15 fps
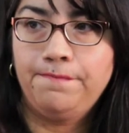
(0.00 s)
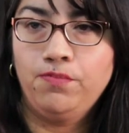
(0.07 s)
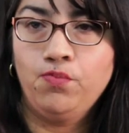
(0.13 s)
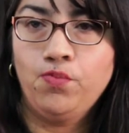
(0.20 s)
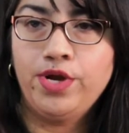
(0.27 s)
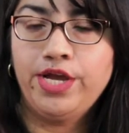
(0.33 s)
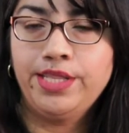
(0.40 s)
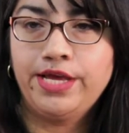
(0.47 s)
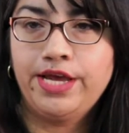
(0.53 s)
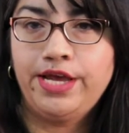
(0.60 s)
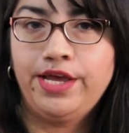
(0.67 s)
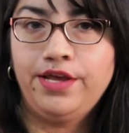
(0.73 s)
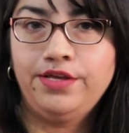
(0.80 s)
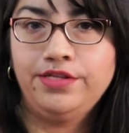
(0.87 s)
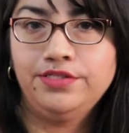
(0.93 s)
When
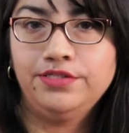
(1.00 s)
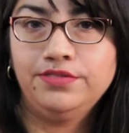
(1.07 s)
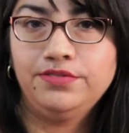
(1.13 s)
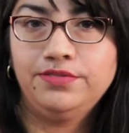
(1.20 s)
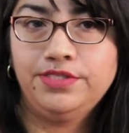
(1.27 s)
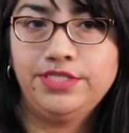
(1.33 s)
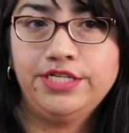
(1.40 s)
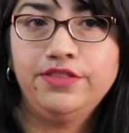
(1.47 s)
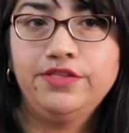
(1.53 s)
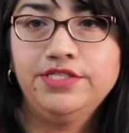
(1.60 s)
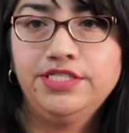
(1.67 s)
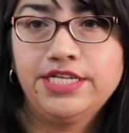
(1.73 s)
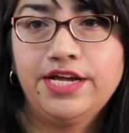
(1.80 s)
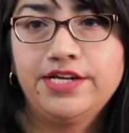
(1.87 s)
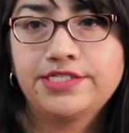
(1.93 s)
I did the
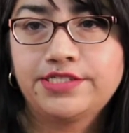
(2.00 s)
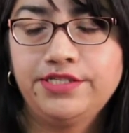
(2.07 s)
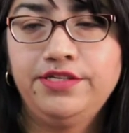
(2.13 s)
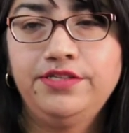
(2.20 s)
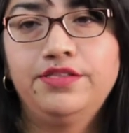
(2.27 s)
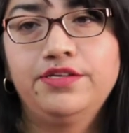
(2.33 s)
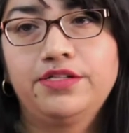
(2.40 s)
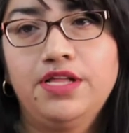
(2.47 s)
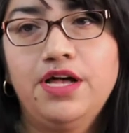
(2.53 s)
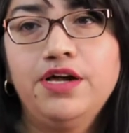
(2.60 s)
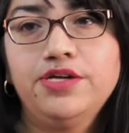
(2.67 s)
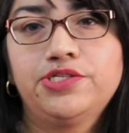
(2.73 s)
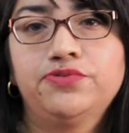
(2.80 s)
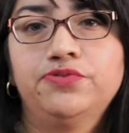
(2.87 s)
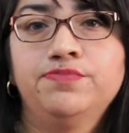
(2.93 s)
task in the
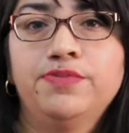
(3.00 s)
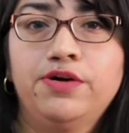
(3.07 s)
classroom,